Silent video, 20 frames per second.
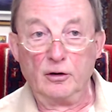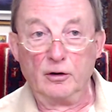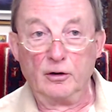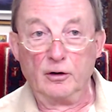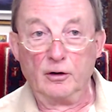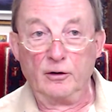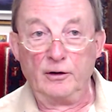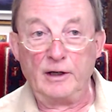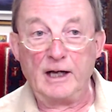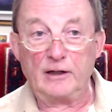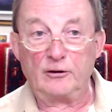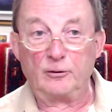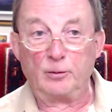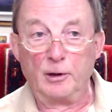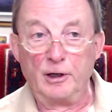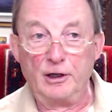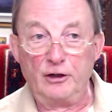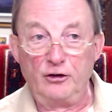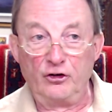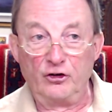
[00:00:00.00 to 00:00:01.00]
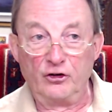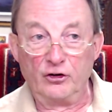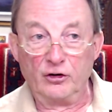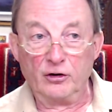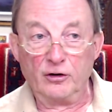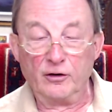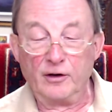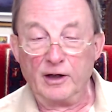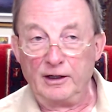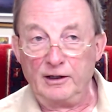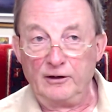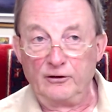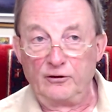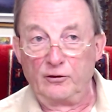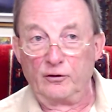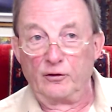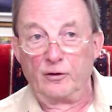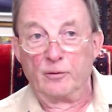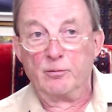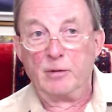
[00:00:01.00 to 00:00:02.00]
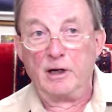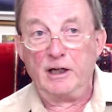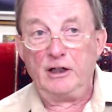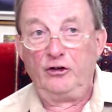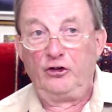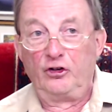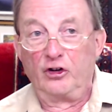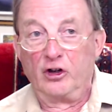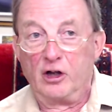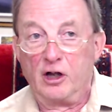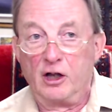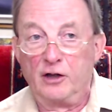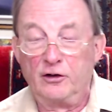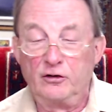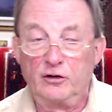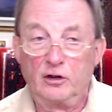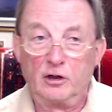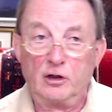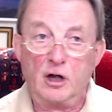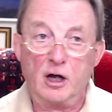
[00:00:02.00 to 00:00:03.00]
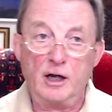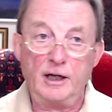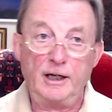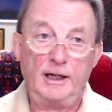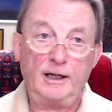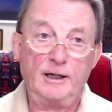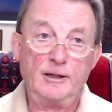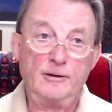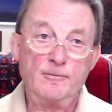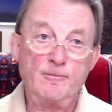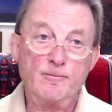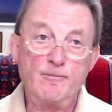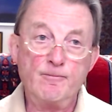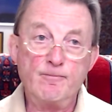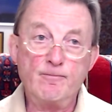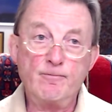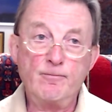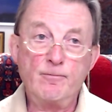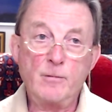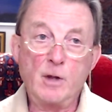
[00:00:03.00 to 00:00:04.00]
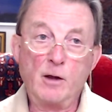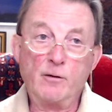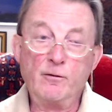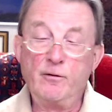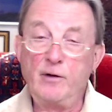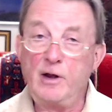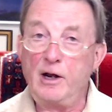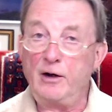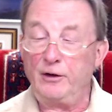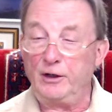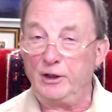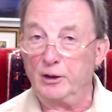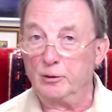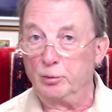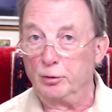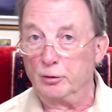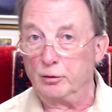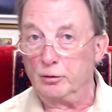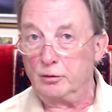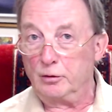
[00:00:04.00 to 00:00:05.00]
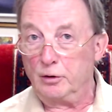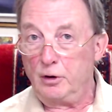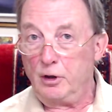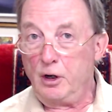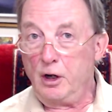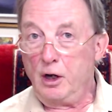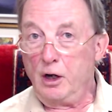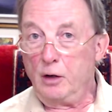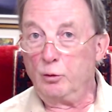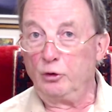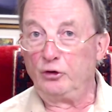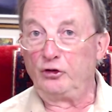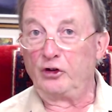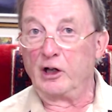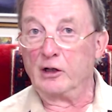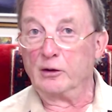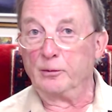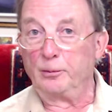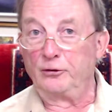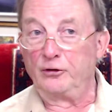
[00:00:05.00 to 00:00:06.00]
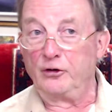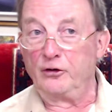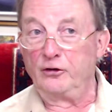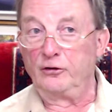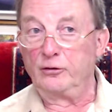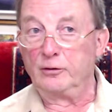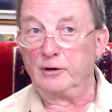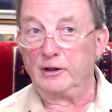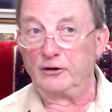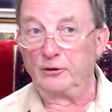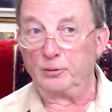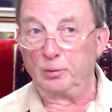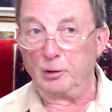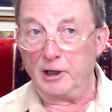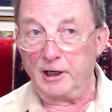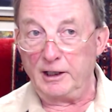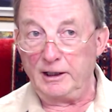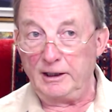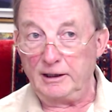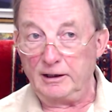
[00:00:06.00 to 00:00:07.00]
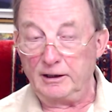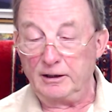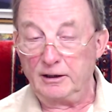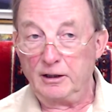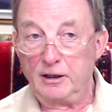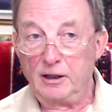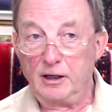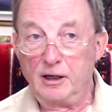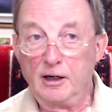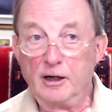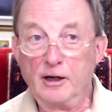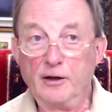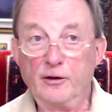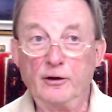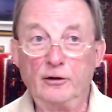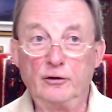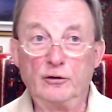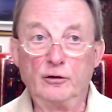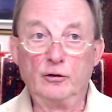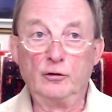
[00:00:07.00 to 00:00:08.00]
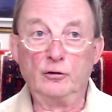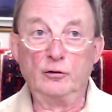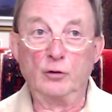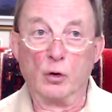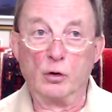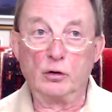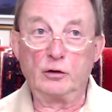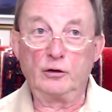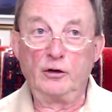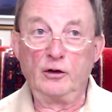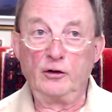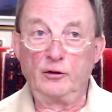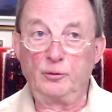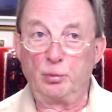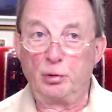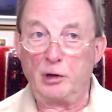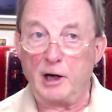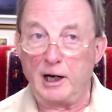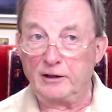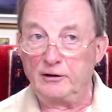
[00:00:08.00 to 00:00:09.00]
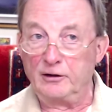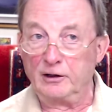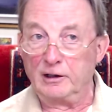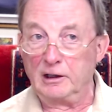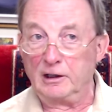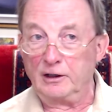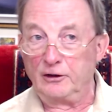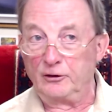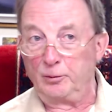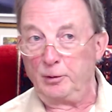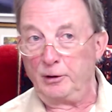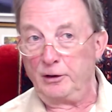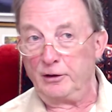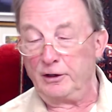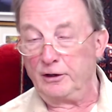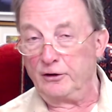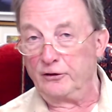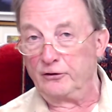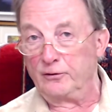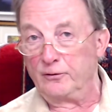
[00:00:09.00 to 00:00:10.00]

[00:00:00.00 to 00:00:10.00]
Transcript: the explanation, that is the major underlying variable which helps us to explain that doctors' practical experience of